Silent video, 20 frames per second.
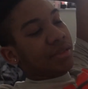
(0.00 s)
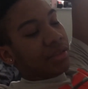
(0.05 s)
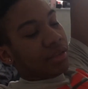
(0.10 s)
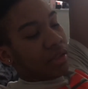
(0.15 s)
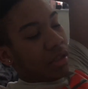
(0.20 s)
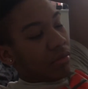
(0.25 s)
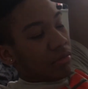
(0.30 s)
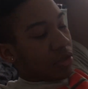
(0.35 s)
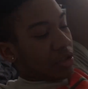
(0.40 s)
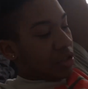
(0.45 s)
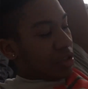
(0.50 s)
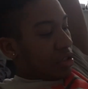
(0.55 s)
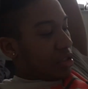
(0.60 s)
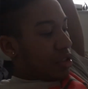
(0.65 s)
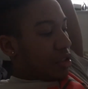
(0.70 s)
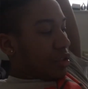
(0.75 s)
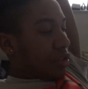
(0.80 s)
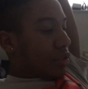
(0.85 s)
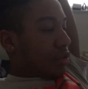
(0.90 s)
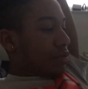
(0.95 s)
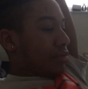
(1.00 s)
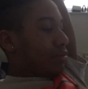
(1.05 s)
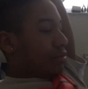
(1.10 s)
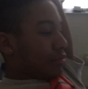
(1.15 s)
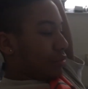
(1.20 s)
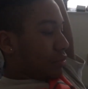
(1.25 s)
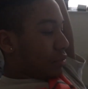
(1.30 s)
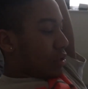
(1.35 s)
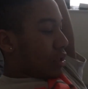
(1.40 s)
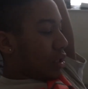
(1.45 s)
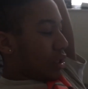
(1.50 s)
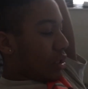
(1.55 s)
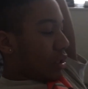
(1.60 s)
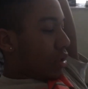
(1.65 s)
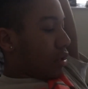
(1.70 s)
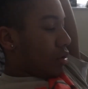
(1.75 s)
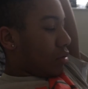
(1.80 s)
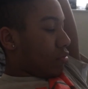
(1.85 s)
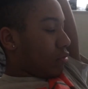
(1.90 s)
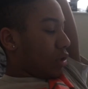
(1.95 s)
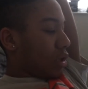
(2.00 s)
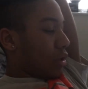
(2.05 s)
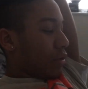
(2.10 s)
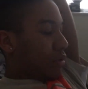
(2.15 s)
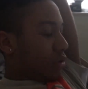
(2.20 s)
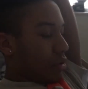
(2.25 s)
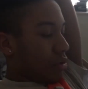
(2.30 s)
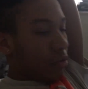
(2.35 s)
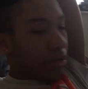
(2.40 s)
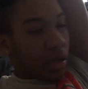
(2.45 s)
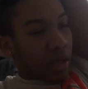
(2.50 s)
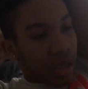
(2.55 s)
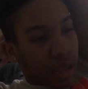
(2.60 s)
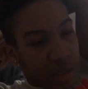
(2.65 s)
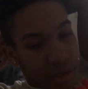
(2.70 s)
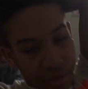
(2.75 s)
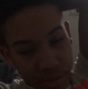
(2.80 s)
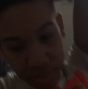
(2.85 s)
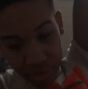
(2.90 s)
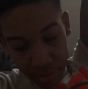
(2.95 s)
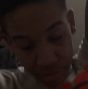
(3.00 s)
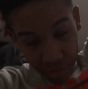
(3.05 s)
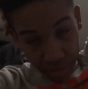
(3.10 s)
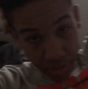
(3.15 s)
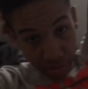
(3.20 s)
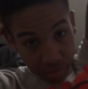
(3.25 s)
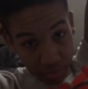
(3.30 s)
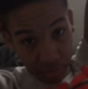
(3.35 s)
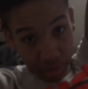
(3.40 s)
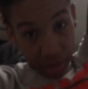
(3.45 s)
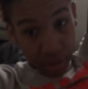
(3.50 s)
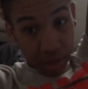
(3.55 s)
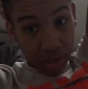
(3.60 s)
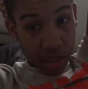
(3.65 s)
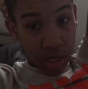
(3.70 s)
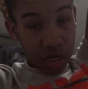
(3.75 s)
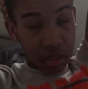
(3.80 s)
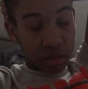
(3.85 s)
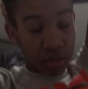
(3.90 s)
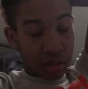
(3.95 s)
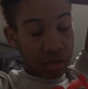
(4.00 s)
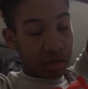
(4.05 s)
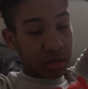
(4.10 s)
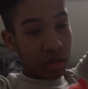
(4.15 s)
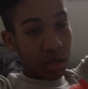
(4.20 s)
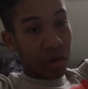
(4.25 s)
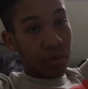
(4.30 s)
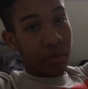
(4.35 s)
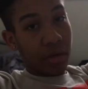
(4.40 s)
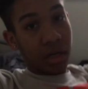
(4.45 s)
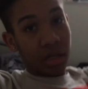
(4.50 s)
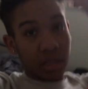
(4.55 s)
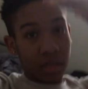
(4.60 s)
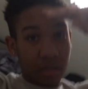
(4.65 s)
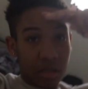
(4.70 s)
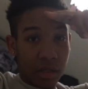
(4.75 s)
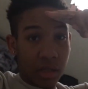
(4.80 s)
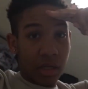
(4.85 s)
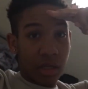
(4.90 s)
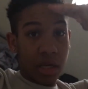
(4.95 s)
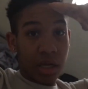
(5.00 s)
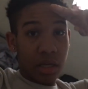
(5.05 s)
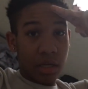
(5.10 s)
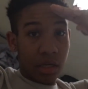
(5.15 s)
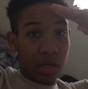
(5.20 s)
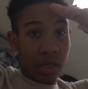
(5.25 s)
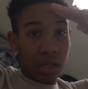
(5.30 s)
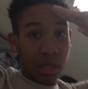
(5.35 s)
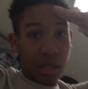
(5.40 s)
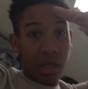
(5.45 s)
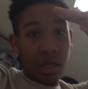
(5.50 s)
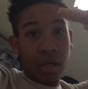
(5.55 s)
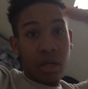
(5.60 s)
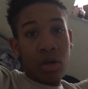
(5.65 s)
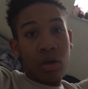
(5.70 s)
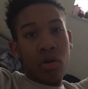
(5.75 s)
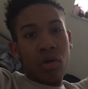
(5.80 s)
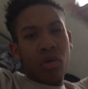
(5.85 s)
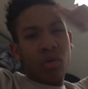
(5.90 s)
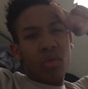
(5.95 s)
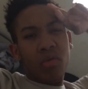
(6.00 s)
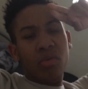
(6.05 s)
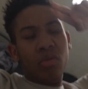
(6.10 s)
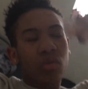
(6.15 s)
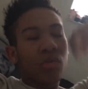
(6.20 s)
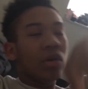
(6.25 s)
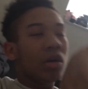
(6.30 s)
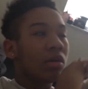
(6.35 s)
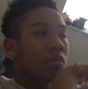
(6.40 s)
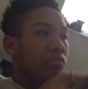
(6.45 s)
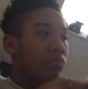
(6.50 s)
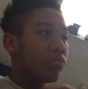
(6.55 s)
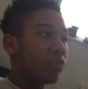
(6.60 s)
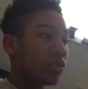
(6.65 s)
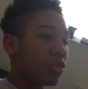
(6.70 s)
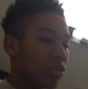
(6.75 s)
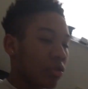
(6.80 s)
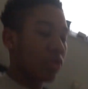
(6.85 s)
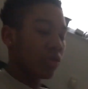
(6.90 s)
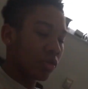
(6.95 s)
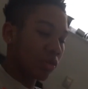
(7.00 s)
I'm going to just chill. Ed, whatever, do Ed. But, yeah, I'll talk to y'all when I get done editing. Whoop, yeah.